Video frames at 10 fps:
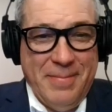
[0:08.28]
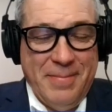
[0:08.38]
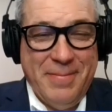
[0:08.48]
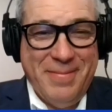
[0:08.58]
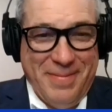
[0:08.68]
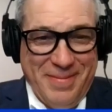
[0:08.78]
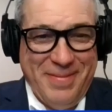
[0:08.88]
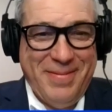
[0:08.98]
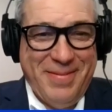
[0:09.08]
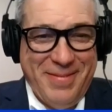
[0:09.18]

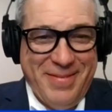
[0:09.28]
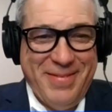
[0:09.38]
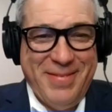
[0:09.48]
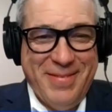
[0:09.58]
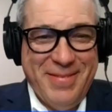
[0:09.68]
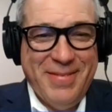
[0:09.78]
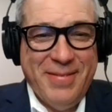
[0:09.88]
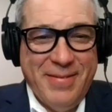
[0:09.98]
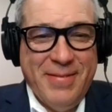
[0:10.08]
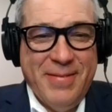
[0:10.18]

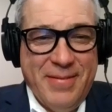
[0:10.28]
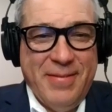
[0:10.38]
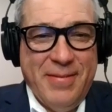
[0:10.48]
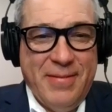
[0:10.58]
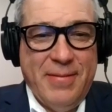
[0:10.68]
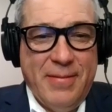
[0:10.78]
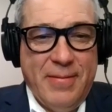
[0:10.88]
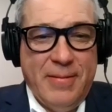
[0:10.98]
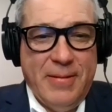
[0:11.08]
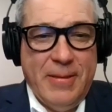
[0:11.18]

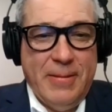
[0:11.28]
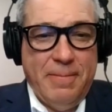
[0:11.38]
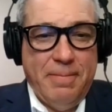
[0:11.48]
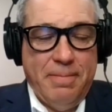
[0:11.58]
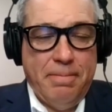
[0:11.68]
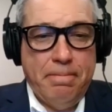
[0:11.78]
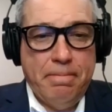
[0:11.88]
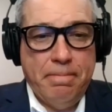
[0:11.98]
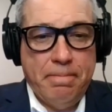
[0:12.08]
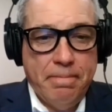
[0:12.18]

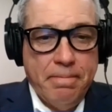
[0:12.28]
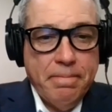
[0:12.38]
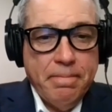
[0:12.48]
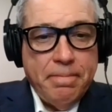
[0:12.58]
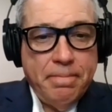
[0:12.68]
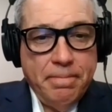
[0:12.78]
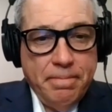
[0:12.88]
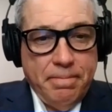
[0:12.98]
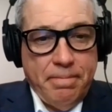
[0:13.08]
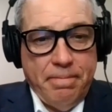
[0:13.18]

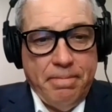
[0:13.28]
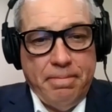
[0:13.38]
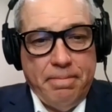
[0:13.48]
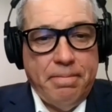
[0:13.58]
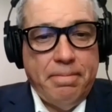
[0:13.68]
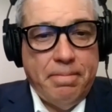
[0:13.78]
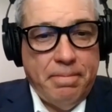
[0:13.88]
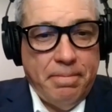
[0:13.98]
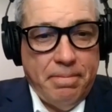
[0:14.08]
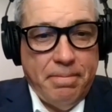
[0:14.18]

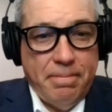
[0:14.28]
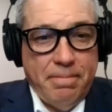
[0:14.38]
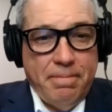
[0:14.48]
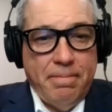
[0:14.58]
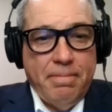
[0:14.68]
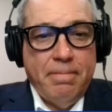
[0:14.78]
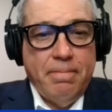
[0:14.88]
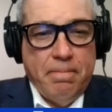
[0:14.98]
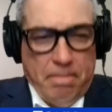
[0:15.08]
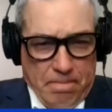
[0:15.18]
No words are spoken by the person on screen.